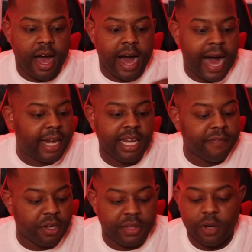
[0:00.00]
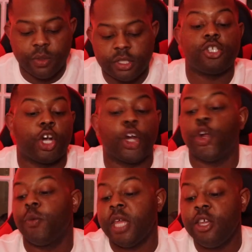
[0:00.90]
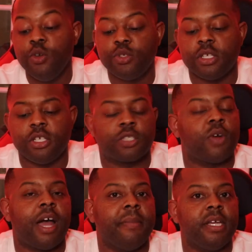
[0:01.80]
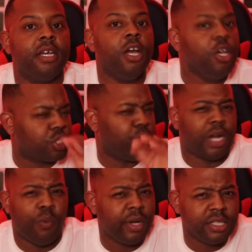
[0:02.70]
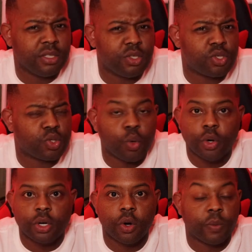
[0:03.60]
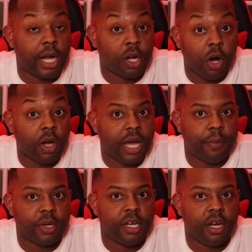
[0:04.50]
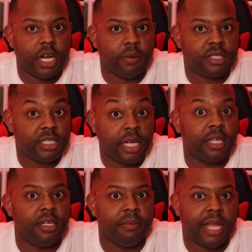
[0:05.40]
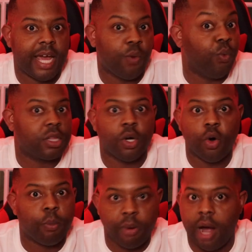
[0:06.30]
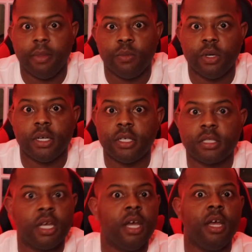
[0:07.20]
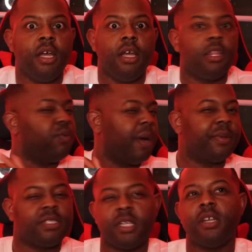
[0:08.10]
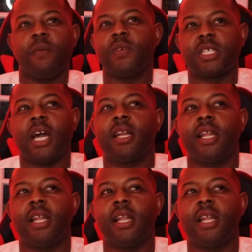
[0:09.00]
I didn't even know there was a term they used to describe it. So when I went into the store, or when I called AppleCare and I was telling them like what the whole problem was, the representative was kind of